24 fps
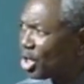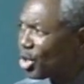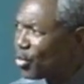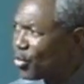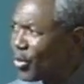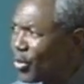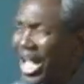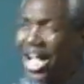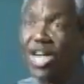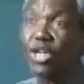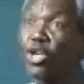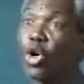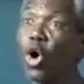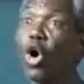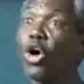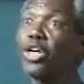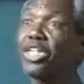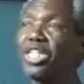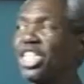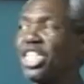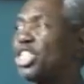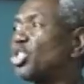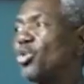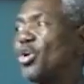where
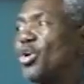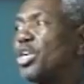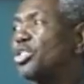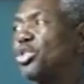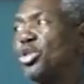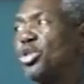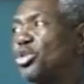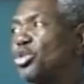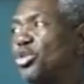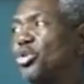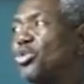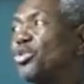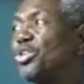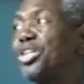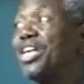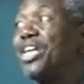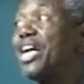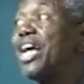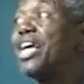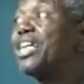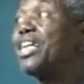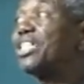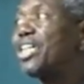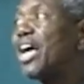God is going to do
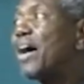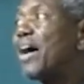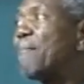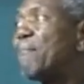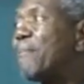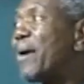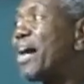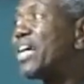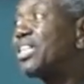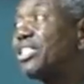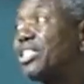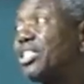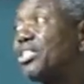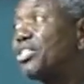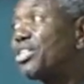great and mighty